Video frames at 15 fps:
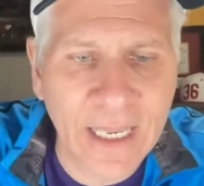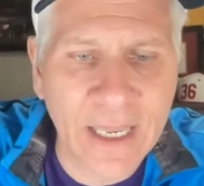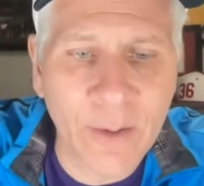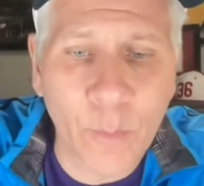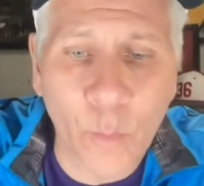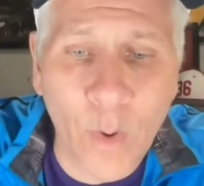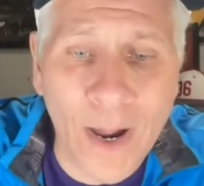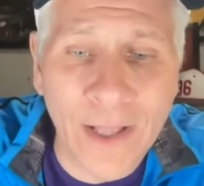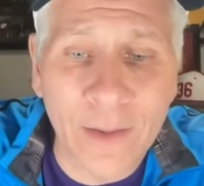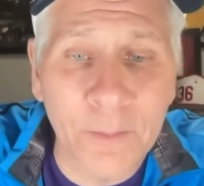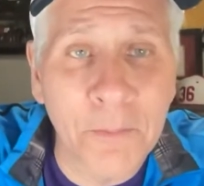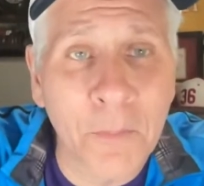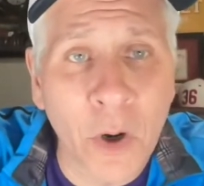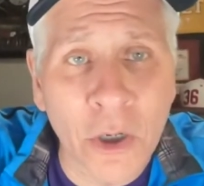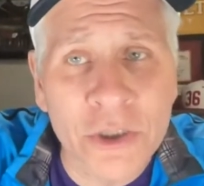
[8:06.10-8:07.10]
while
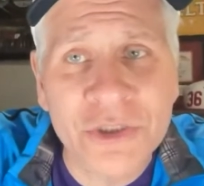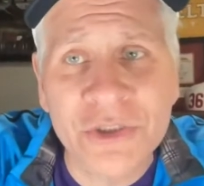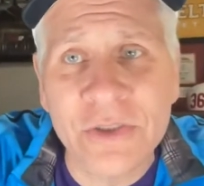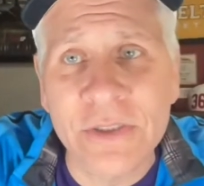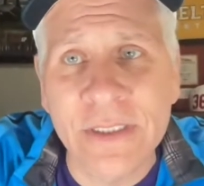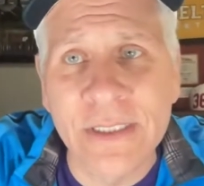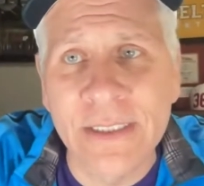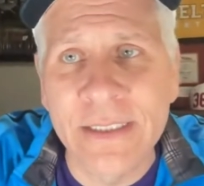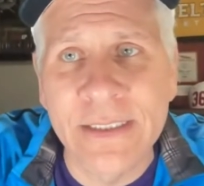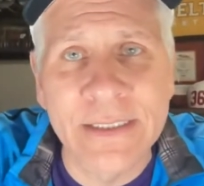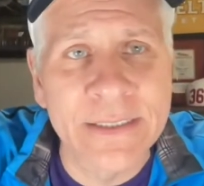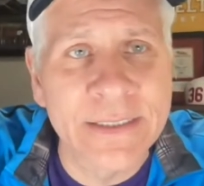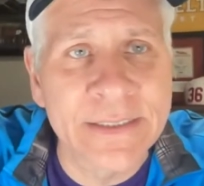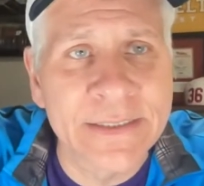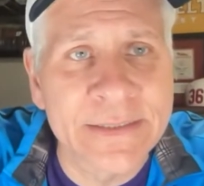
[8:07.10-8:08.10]
Marshall
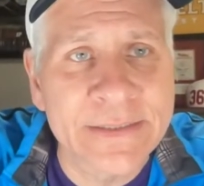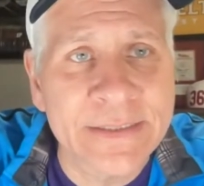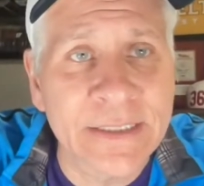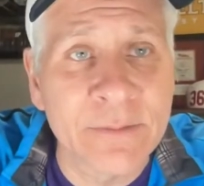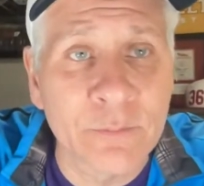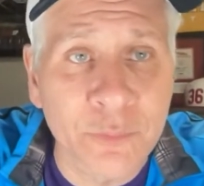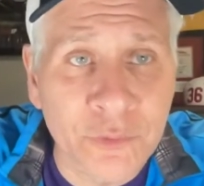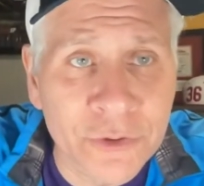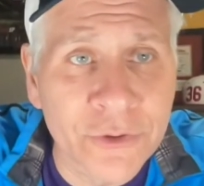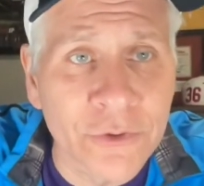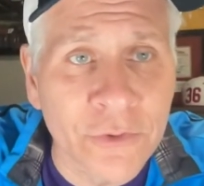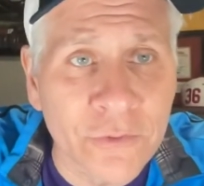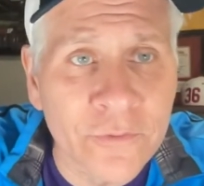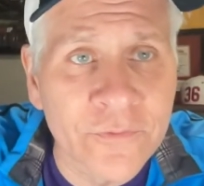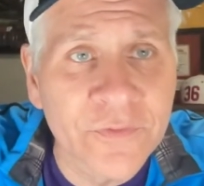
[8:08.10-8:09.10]
is
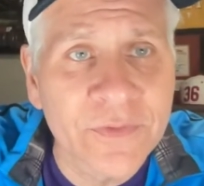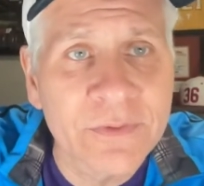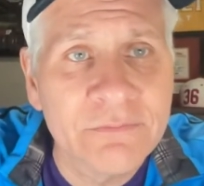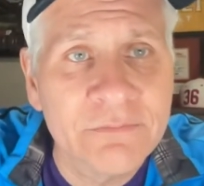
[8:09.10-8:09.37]
improved,